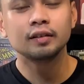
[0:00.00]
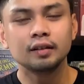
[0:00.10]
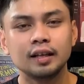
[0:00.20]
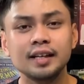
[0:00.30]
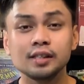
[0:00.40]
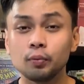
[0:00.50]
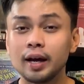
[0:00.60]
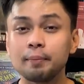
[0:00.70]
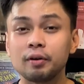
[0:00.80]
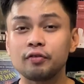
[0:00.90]
The reason
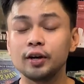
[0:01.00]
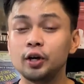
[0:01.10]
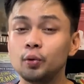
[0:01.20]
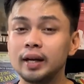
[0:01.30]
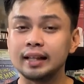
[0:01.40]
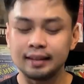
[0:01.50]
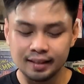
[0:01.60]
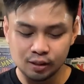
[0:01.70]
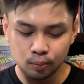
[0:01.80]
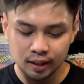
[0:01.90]
why I prefer doing it
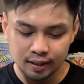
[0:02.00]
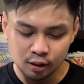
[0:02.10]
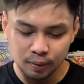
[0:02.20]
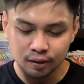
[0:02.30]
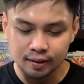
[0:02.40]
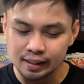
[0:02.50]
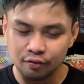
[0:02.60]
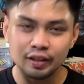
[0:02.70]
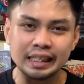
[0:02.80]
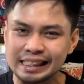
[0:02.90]
this way is because
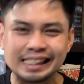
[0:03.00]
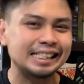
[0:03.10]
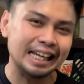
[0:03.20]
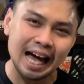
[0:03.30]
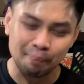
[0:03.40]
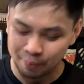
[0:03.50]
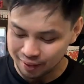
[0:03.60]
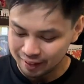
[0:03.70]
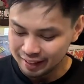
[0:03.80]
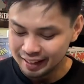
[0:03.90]
if you just slap
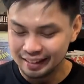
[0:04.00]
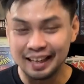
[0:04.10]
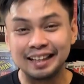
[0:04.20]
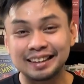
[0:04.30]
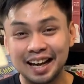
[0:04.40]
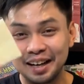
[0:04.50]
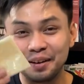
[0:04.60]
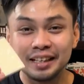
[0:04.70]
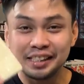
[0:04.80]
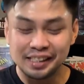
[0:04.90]
the
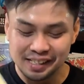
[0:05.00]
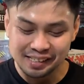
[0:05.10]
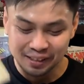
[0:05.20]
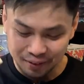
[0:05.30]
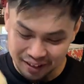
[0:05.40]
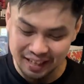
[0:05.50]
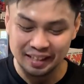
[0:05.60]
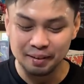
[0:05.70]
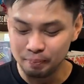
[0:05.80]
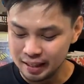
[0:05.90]
entire cheese square in
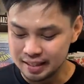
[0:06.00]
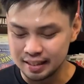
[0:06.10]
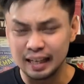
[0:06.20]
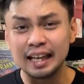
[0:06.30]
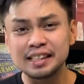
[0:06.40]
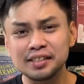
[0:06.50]
the pizza, it's